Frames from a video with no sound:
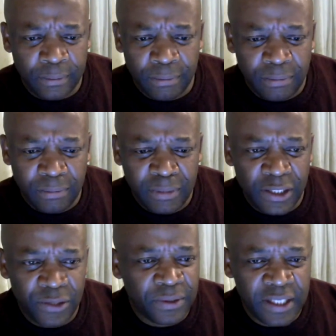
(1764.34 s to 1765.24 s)
just
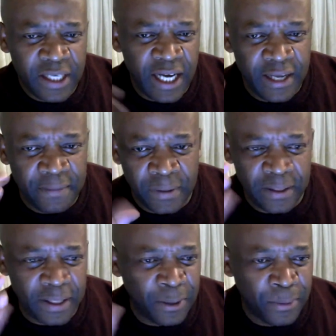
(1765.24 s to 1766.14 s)
to say, hi, brother,
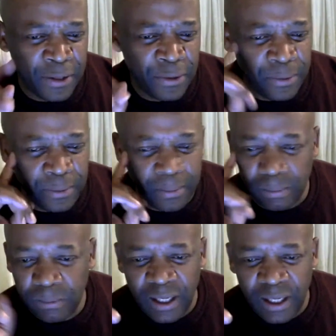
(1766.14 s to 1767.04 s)
how are you?
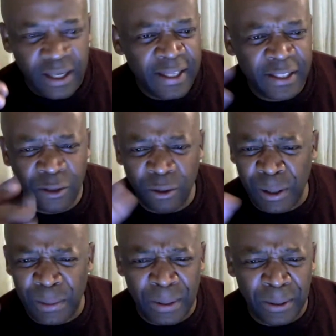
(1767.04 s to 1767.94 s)
Let's talk
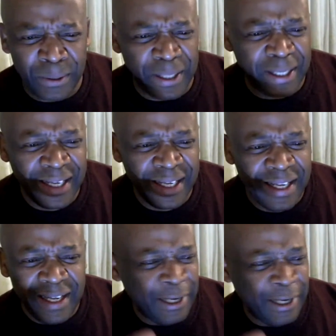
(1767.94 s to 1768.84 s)
about
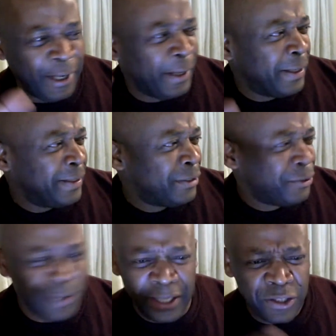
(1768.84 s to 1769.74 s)

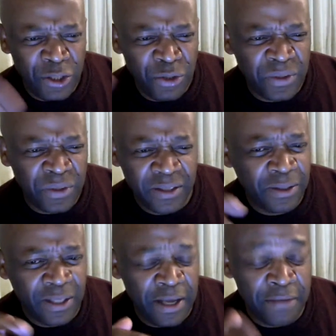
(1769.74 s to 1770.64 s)
today's news.
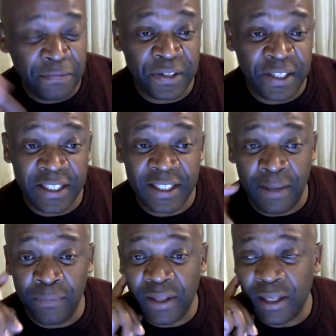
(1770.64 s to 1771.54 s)
Have you seen
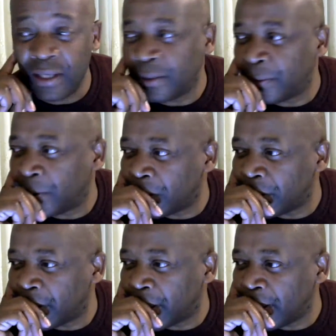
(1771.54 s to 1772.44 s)
something on
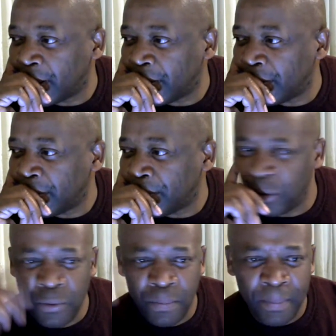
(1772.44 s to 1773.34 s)

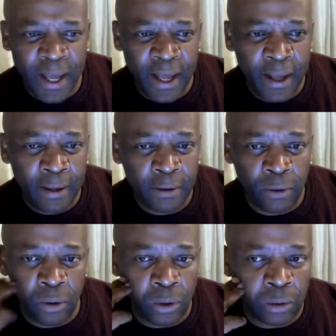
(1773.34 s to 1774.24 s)
Bloomberg
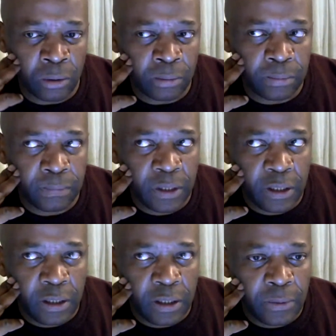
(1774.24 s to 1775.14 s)
or
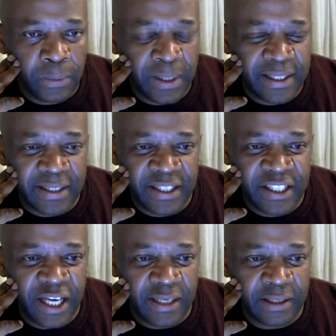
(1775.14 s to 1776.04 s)
what is this
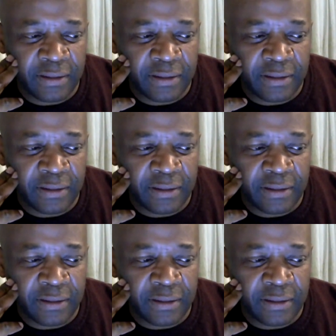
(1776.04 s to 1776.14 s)
channel?